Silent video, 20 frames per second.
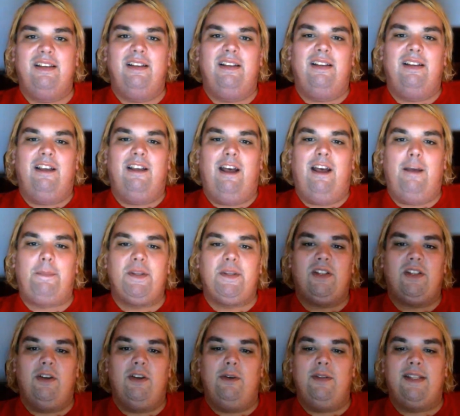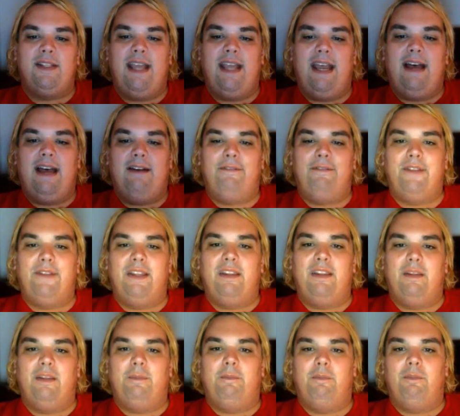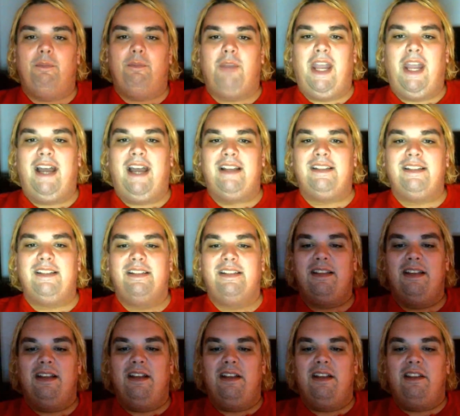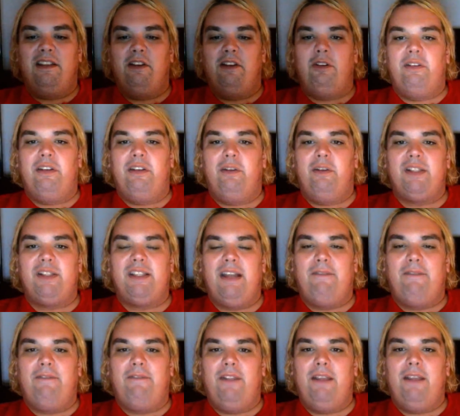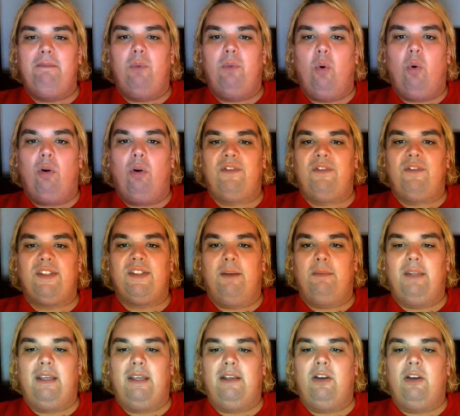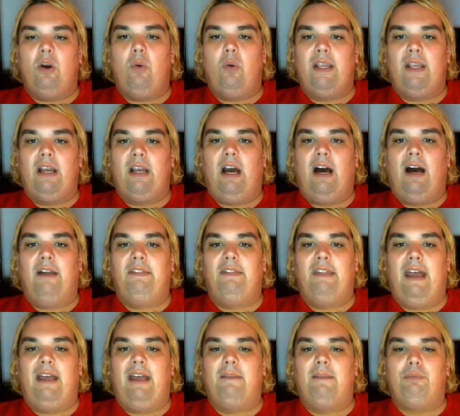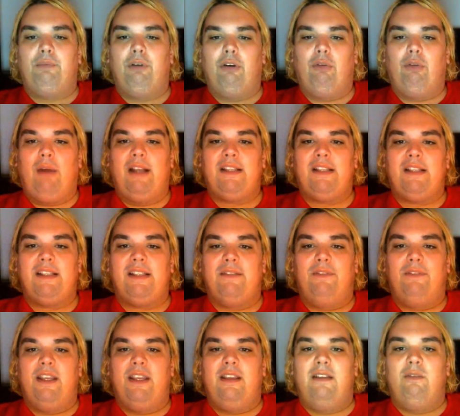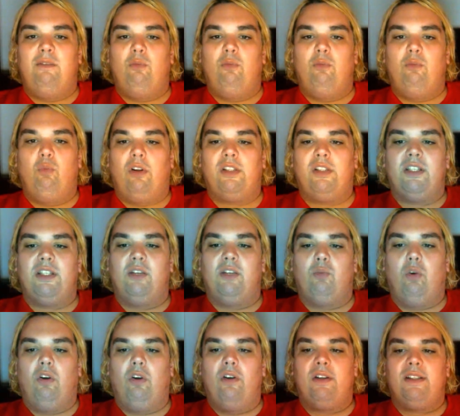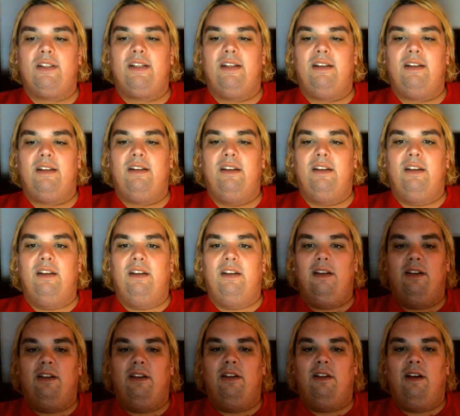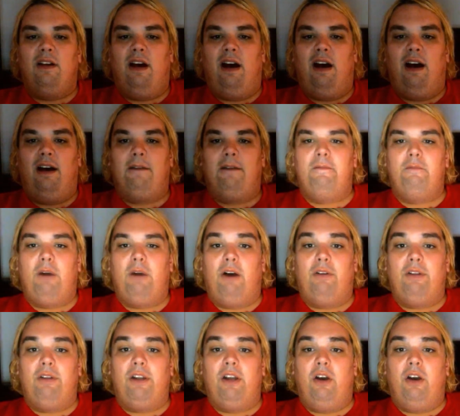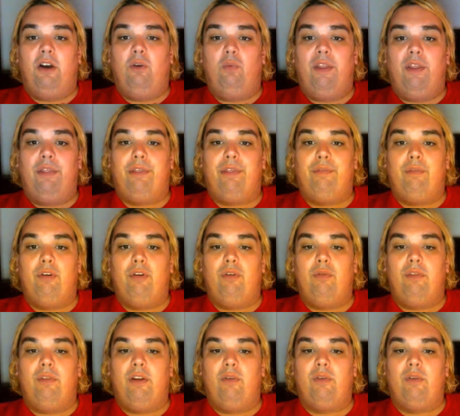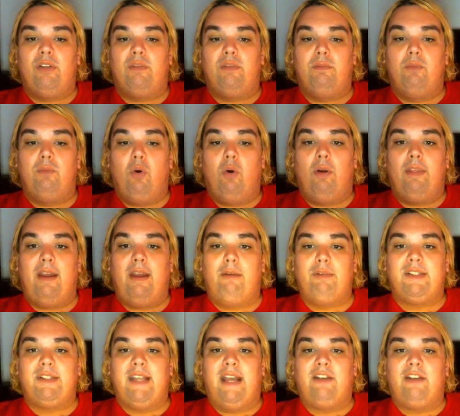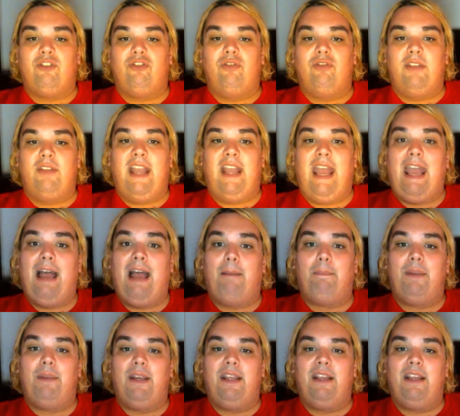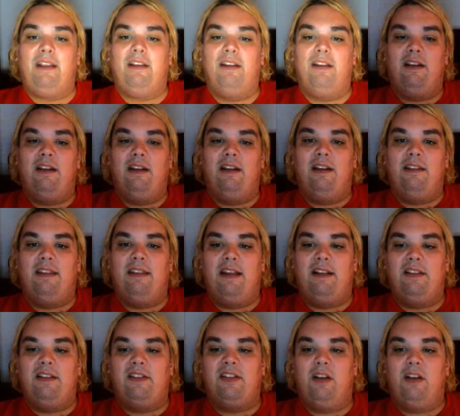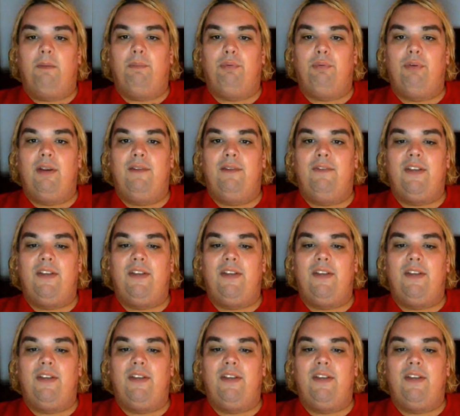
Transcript: episodes have in the past. There, there was definitely more of something going on that progressively worked and worked and, uh, well, you know, went through. There was more that was actually happening than in some previous